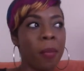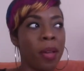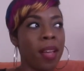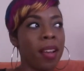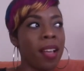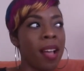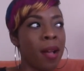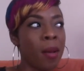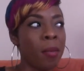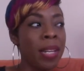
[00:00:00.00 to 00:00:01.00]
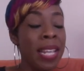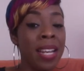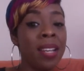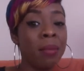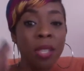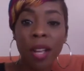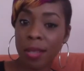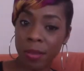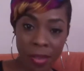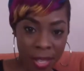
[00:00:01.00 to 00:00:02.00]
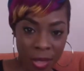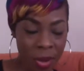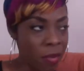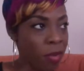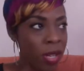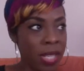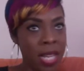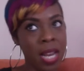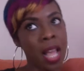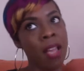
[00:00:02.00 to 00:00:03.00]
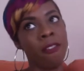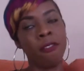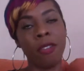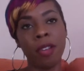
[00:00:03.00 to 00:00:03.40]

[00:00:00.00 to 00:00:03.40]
But leading up to Gospelfest 2014, I